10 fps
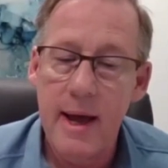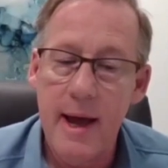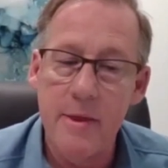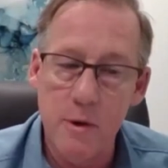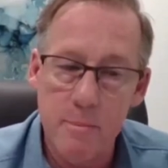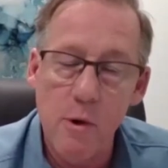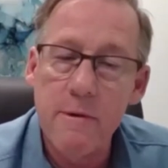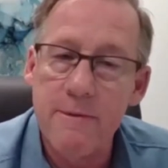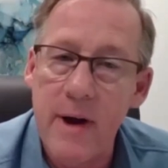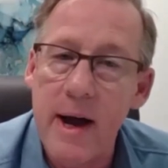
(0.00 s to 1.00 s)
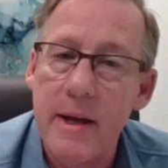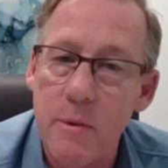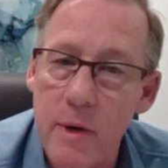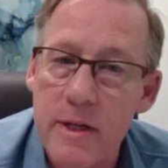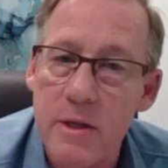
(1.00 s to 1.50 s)
and they're both
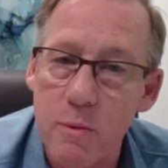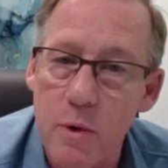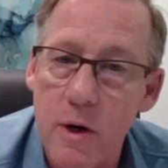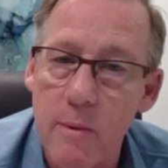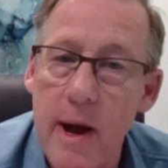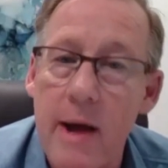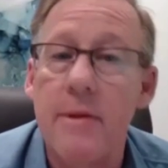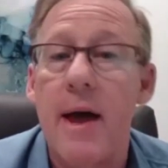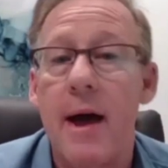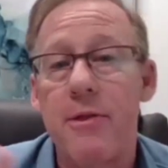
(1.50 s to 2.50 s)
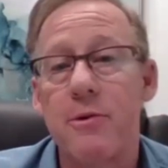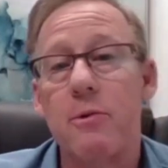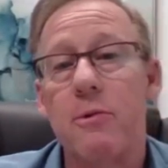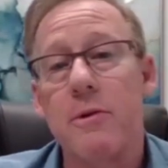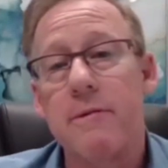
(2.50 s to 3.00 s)
finding ways to work around that
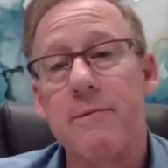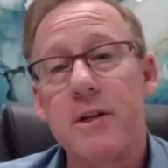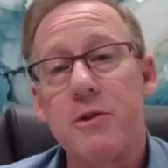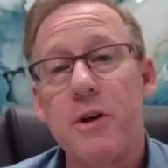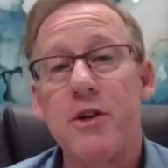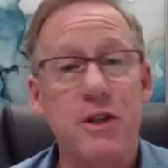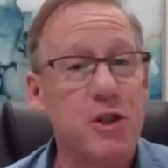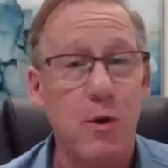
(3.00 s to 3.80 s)
through their frustration.